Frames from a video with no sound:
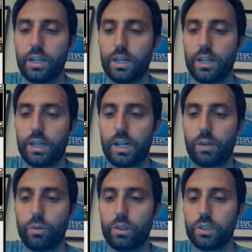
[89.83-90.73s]
I
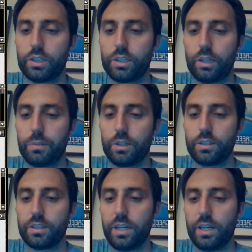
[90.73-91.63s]
will disclaimer and
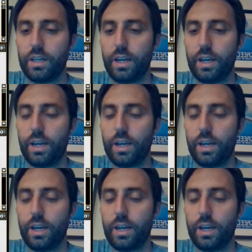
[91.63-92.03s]
say